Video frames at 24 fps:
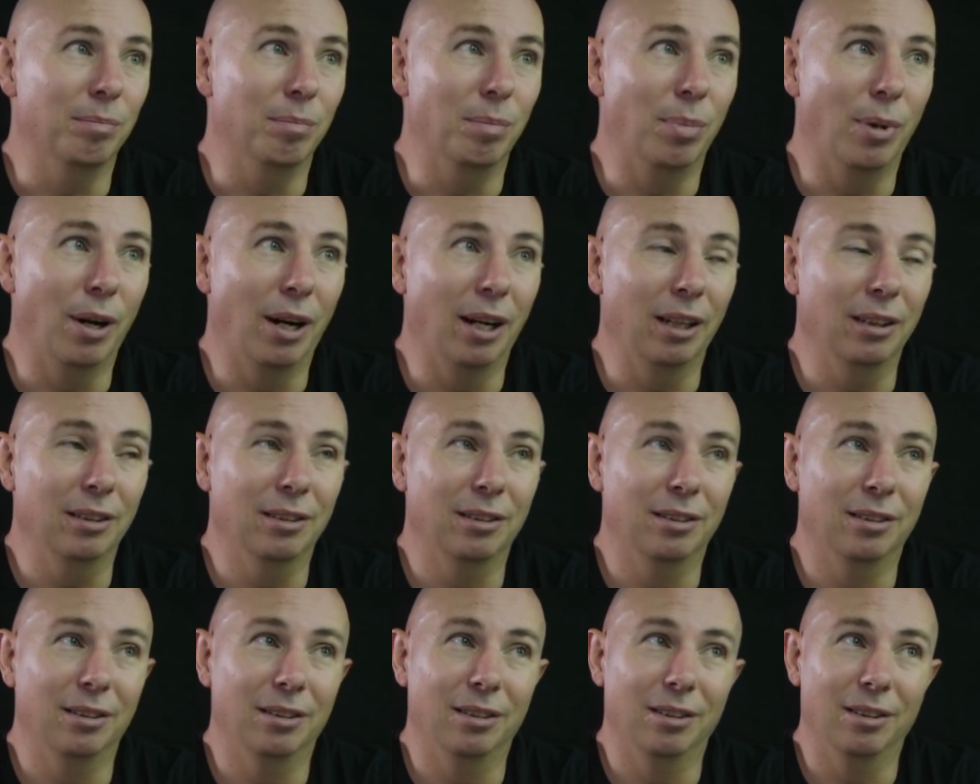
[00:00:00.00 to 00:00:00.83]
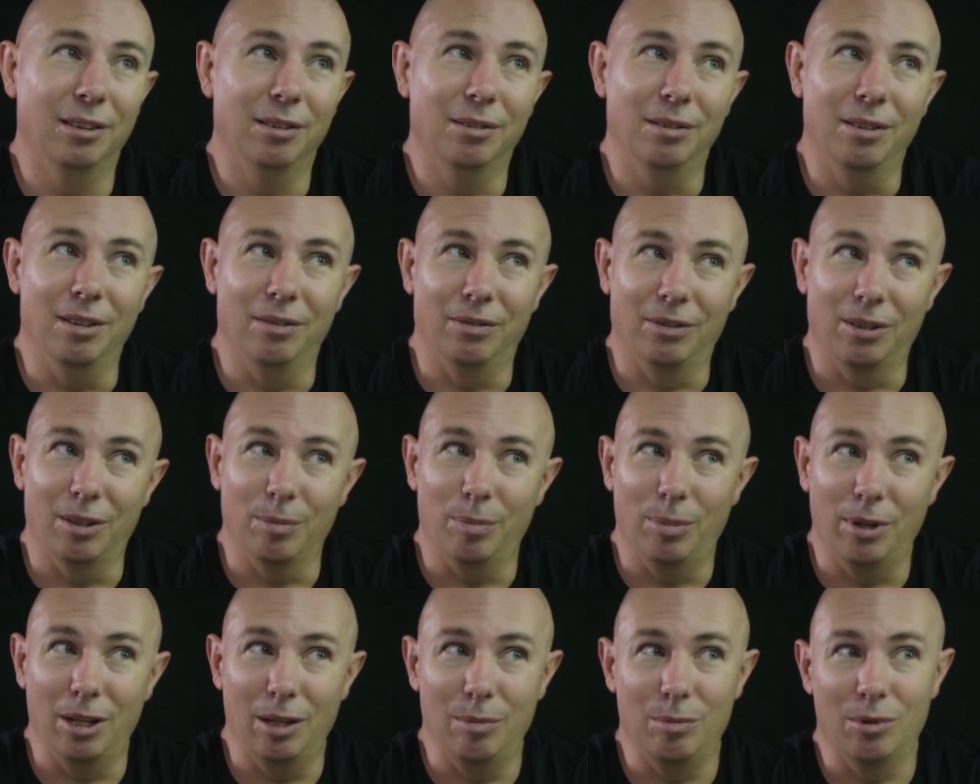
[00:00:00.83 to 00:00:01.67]
But if
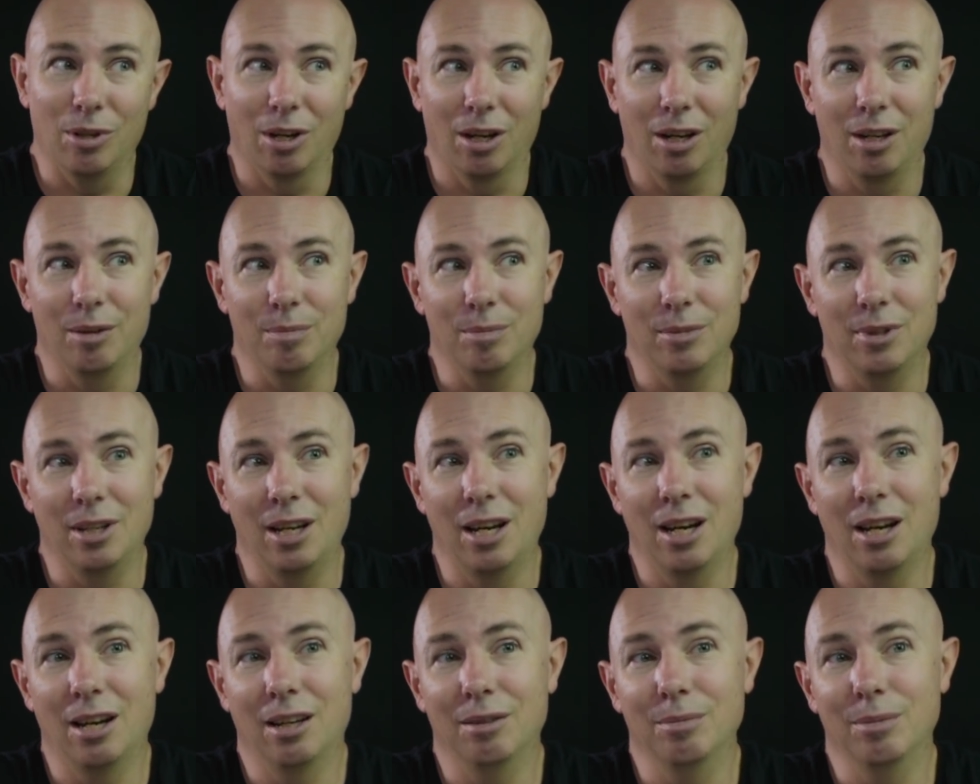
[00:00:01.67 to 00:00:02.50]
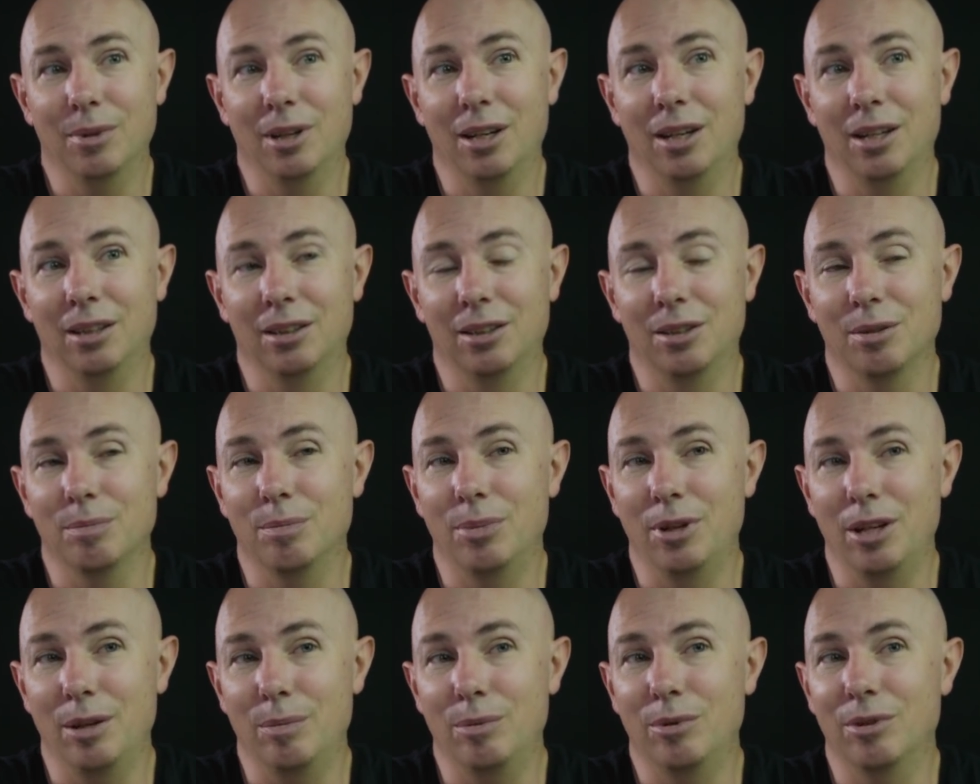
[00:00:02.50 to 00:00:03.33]
Khabib got him down, man,
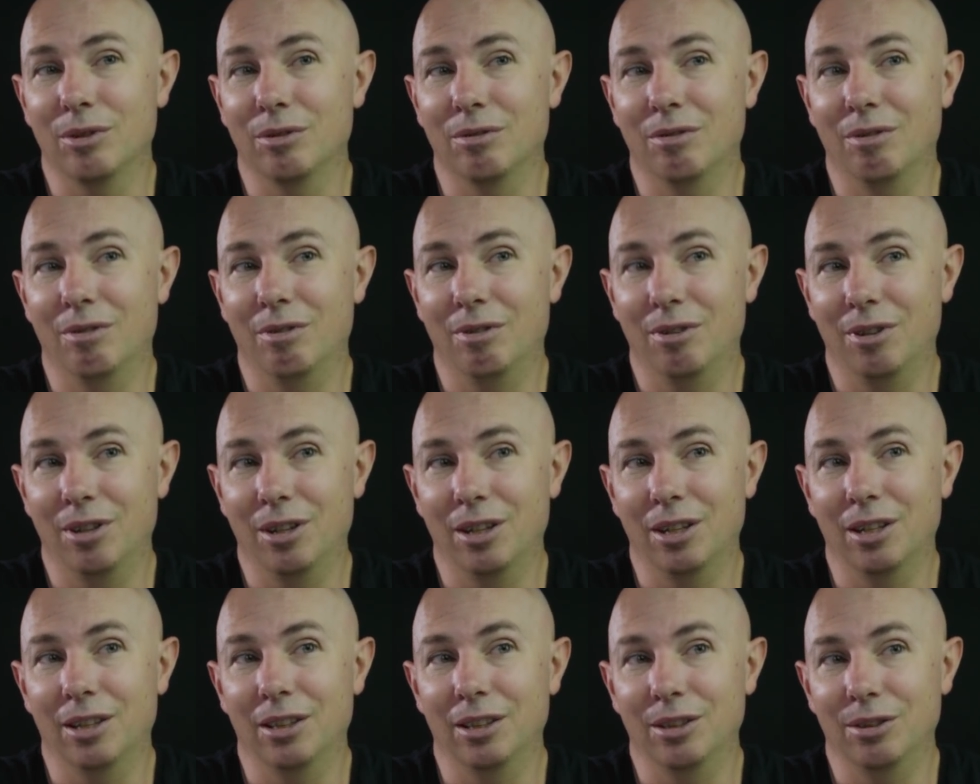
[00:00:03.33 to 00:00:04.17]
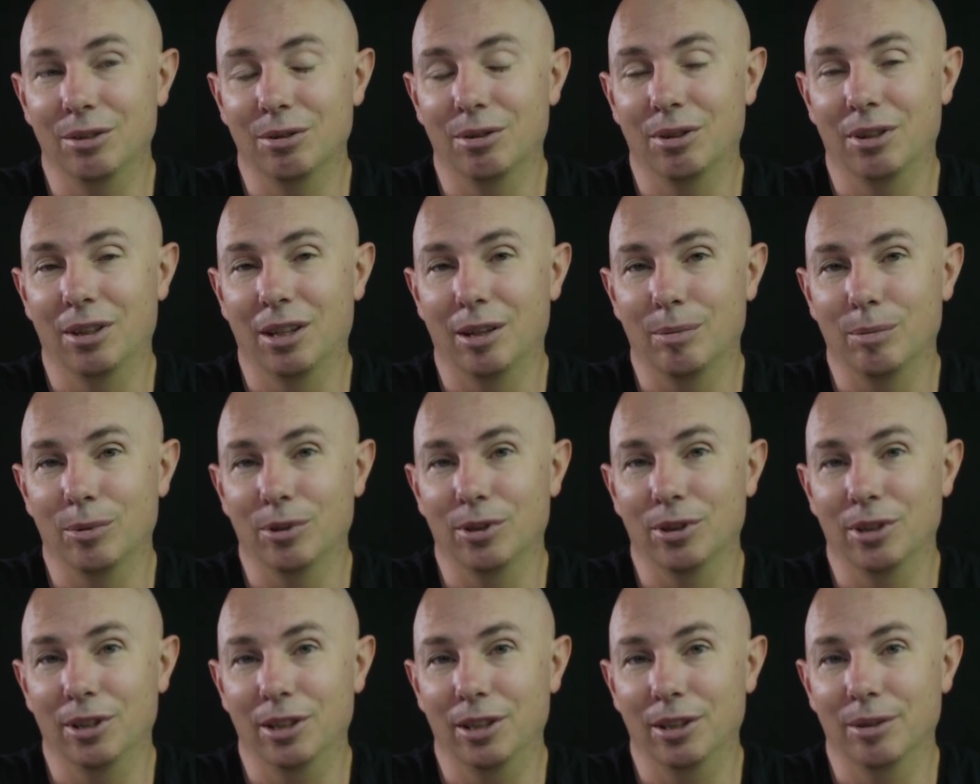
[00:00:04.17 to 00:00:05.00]
Khabib could really do a
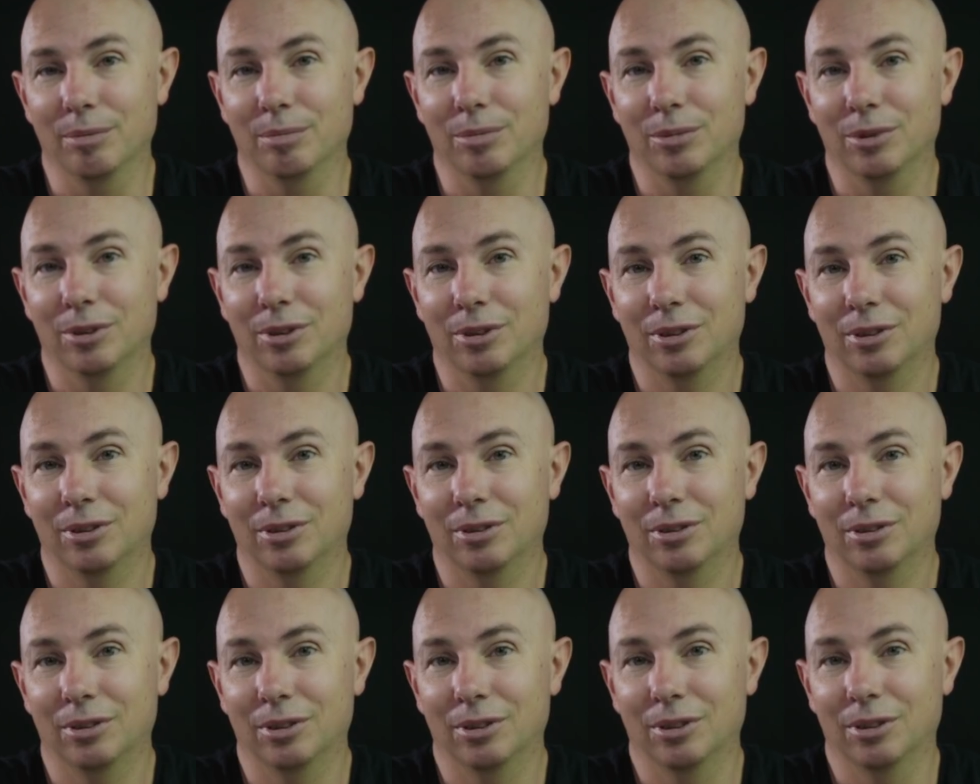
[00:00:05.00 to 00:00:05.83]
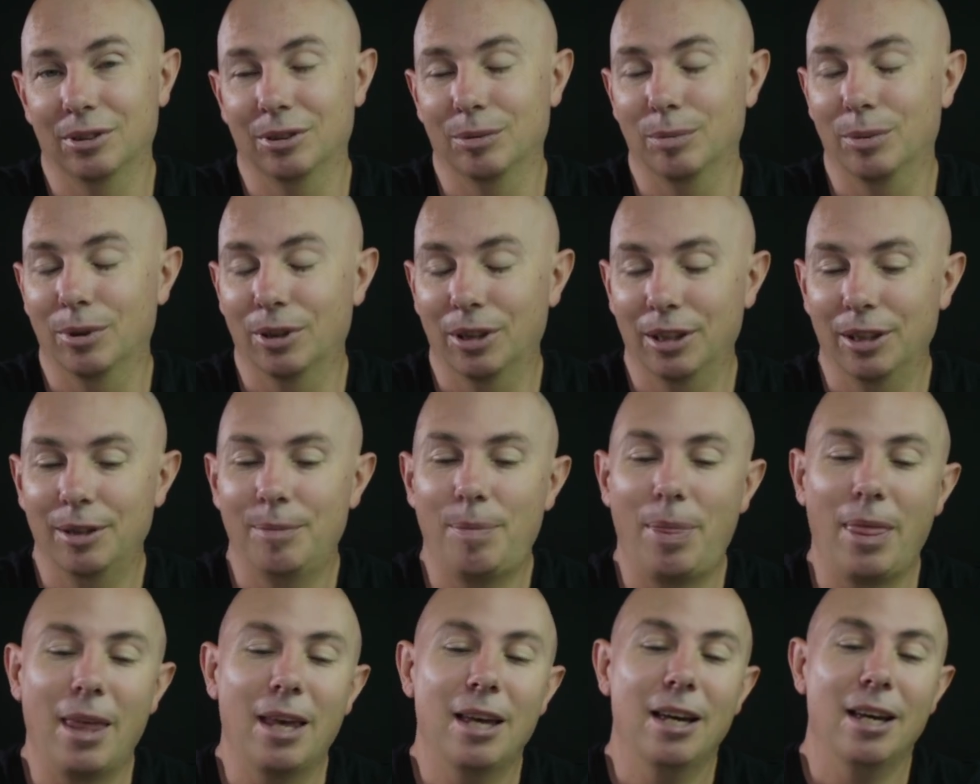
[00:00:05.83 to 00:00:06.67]
number on him. Oh, boy.
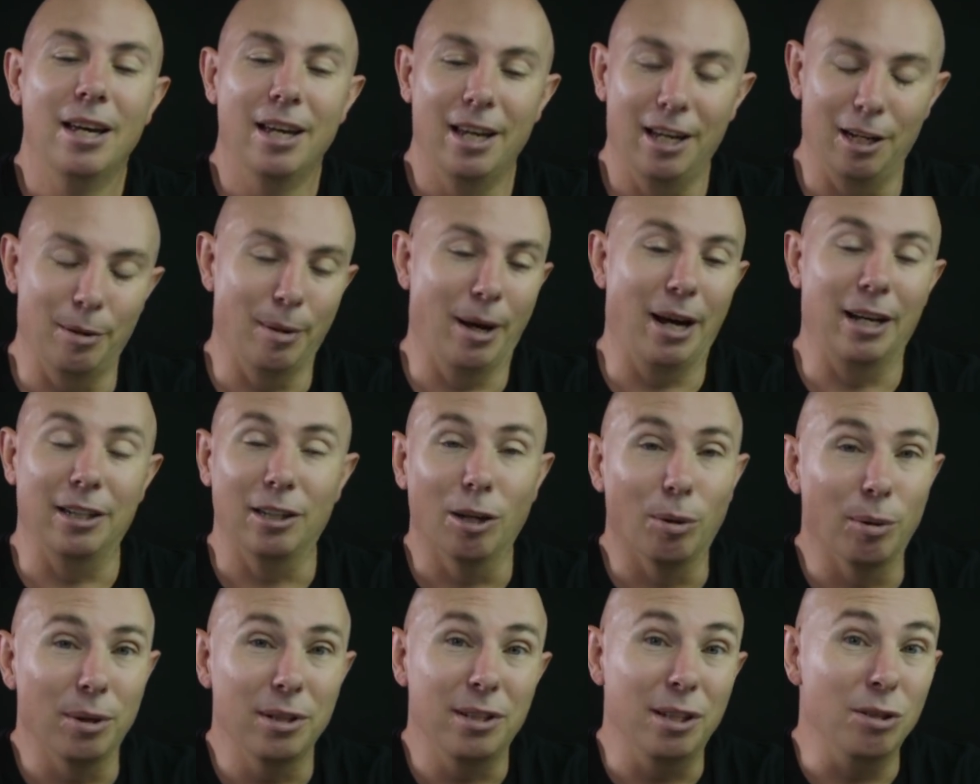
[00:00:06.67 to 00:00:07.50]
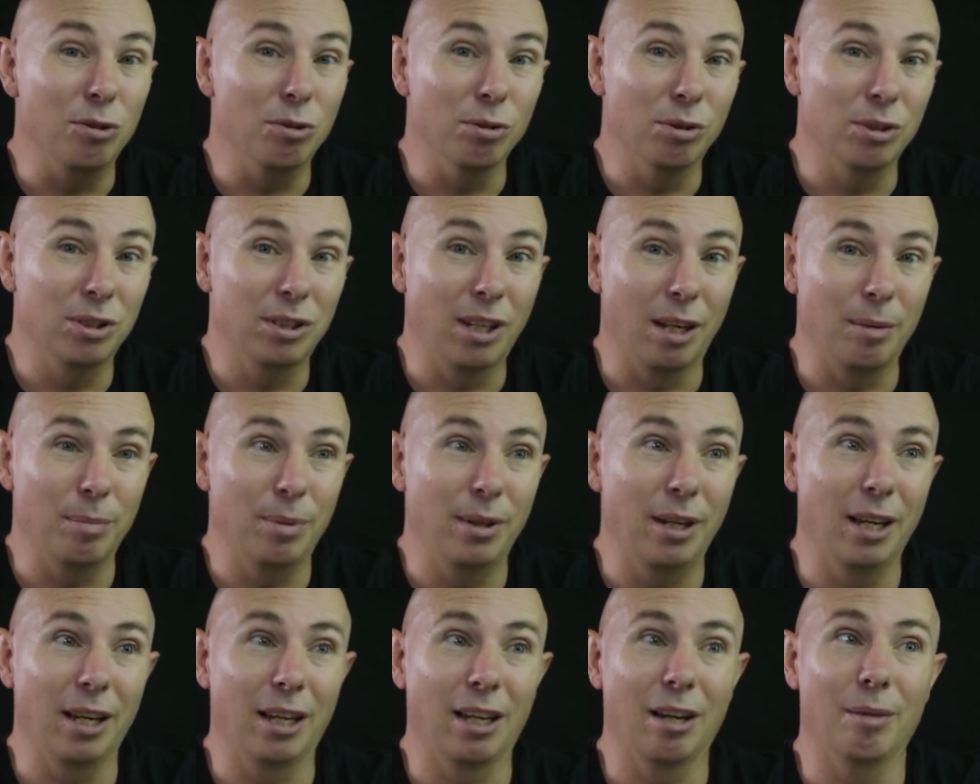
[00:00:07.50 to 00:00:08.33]
Anyway, I don't want to see George St.
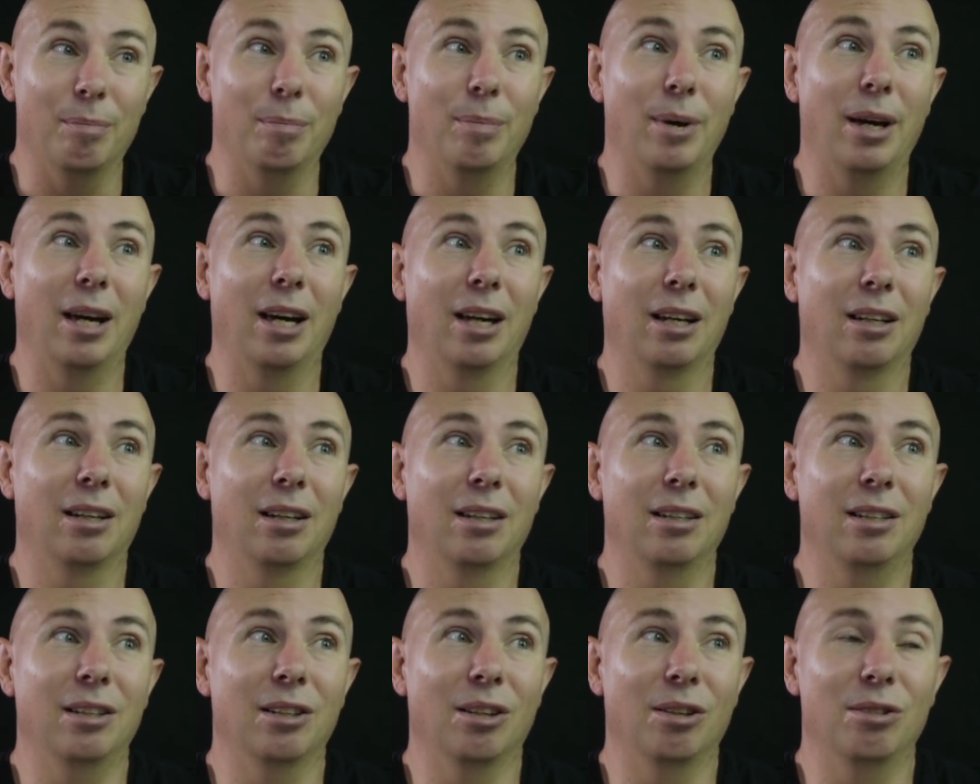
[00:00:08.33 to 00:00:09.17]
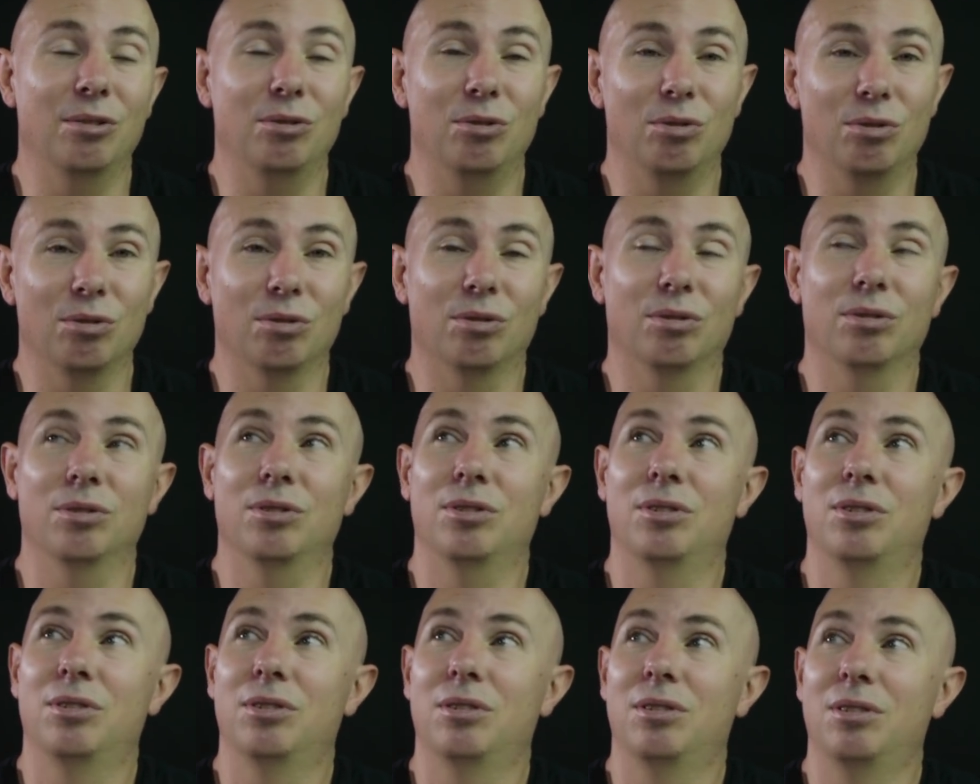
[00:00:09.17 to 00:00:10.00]
Pierre come back. You know,
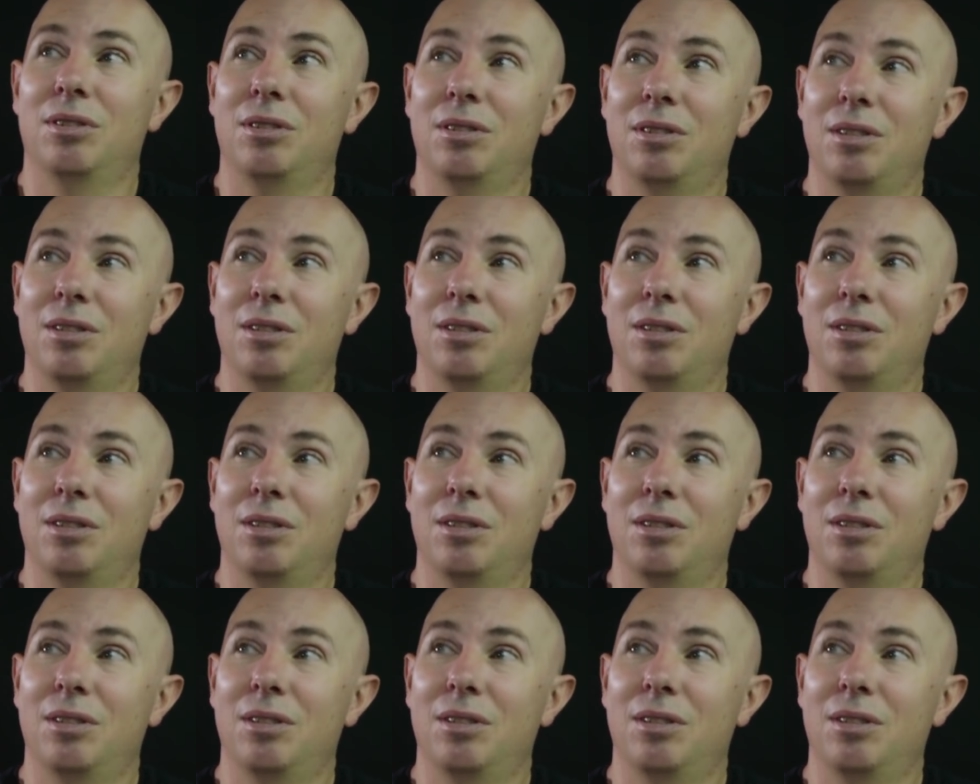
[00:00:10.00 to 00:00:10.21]
George,